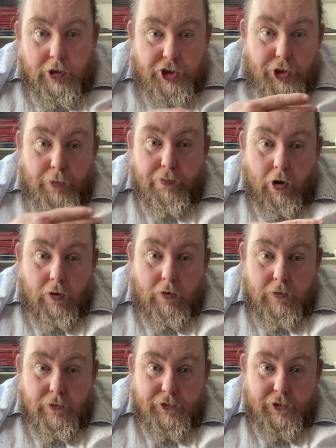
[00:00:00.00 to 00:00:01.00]
two
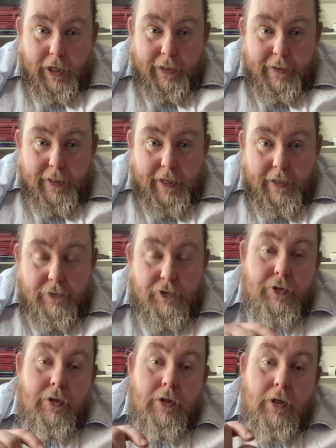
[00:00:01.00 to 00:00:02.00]
prongs like that.
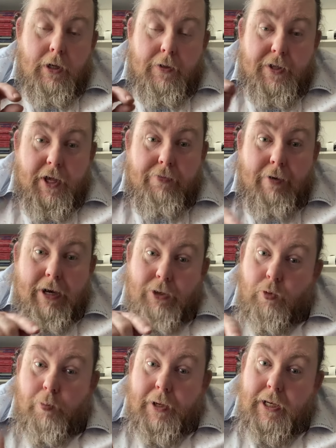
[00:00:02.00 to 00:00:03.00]
The other end
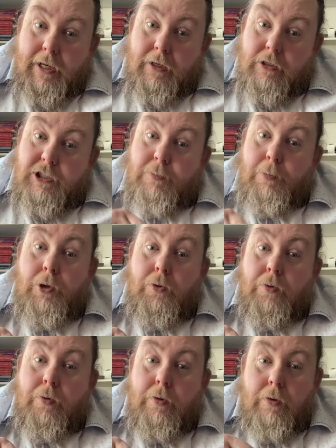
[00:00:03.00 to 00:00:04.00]
will be a little
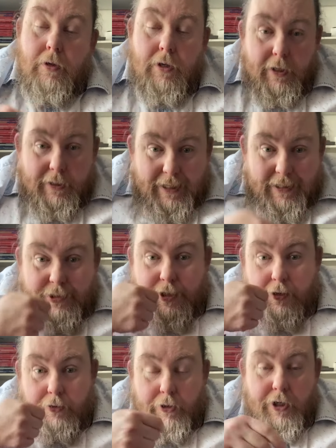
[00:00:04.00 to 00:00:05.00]
spoon. And that's so
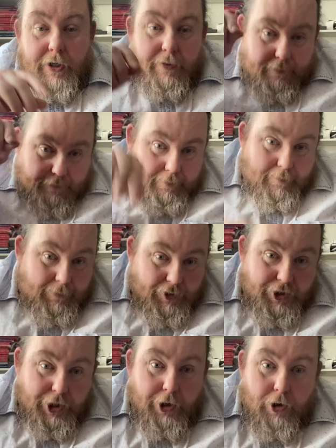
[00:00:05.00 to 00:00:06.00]
you can
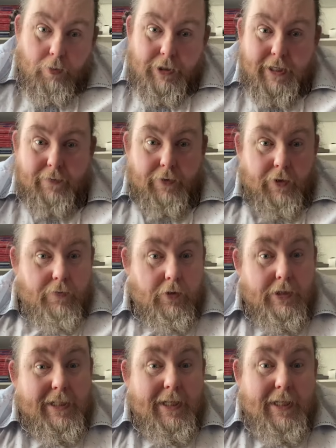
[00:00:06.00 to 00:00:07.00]
skewer whatever you've
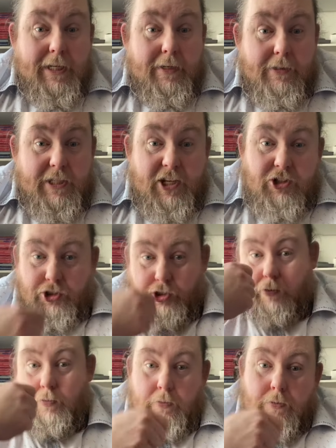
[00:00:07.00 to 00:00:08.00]
got in a little dish.
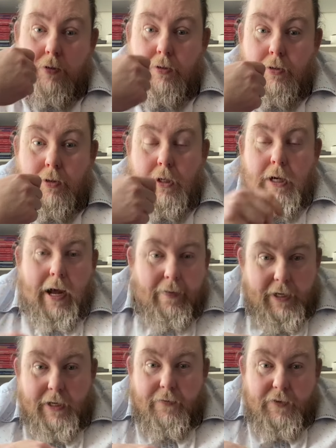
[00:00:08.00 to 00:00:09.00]
And
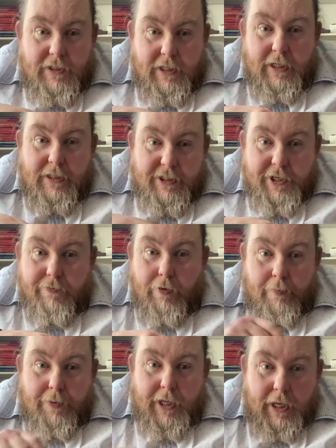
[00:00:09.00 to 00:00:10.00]
then if there's any
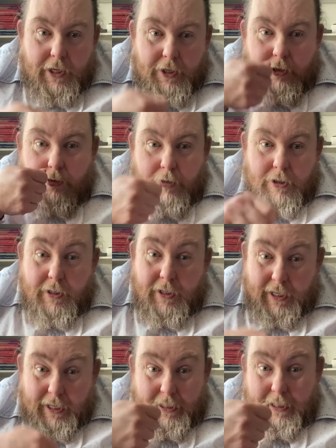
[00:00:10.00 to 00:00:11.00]
syrup there, you can
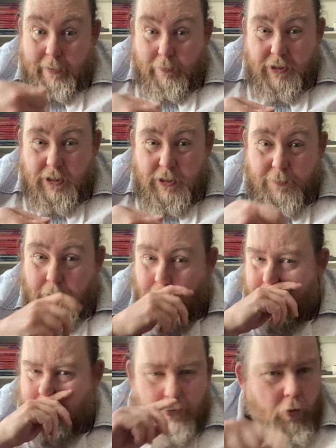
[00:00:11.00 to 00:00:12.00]
eat that with the
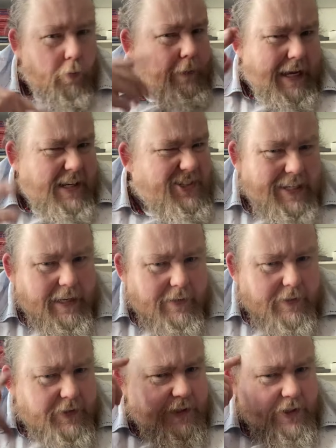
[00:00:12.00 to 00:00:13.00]
spoon. It all makes
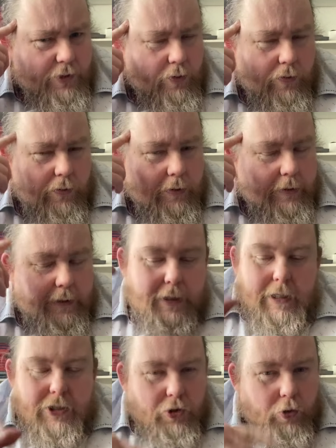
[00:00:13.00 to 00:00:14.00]
sense. It's all
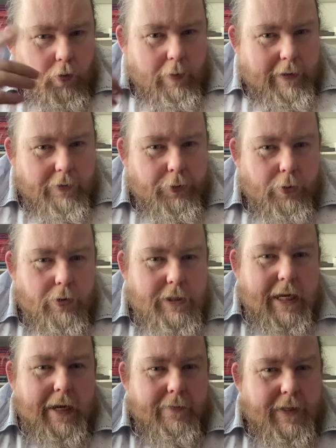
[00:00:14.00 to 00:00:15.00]
well thought
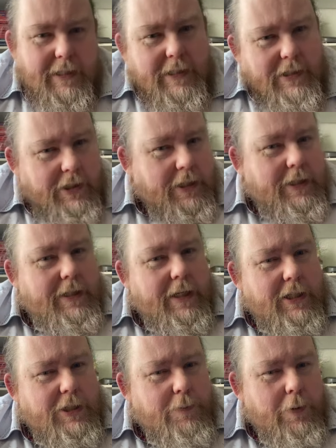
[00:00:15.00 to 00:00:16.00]
out. They didn't just stick
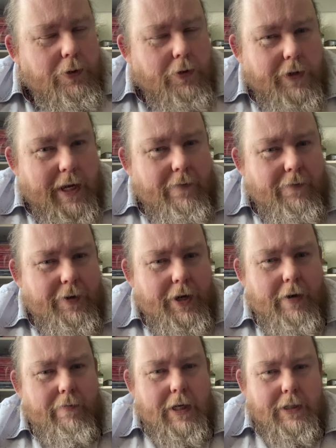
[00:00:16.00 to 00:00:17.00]
a spoon on the end for
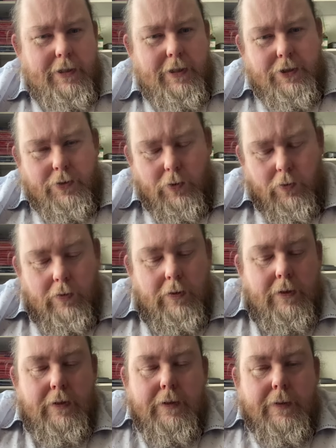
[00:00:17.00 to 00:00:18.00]
no reason at all.
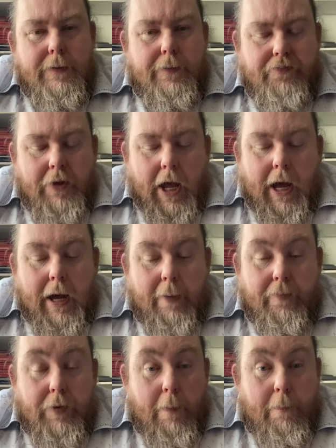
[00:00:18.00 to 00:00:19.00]

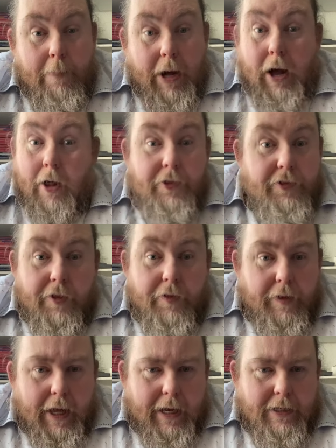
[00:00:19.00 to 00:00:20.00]
But other than
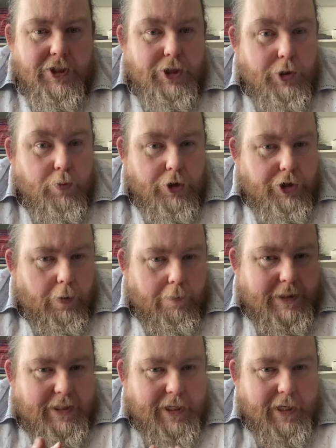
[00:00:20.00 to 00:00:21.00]
that, you would not
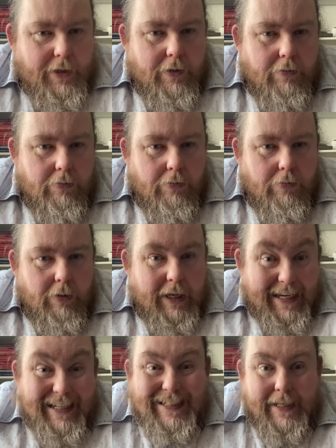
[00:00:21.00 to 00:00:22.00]
be seen
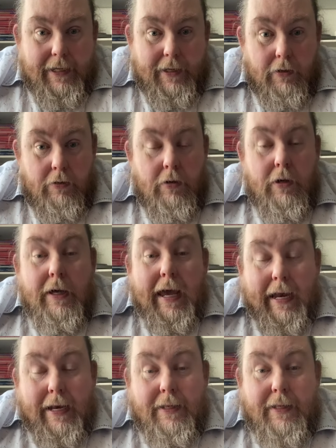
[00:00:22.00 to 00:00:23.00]
eating
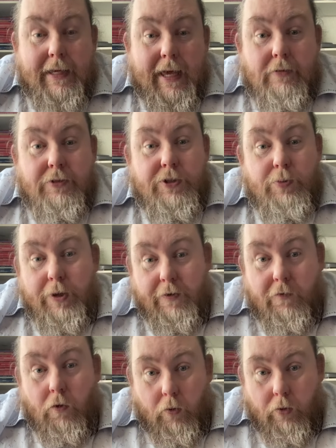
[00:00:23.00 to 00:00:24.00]
anything else with a
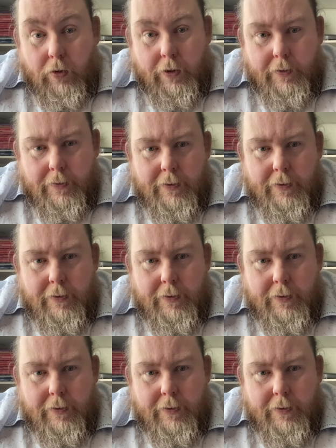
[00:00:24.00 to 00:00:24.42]
fork.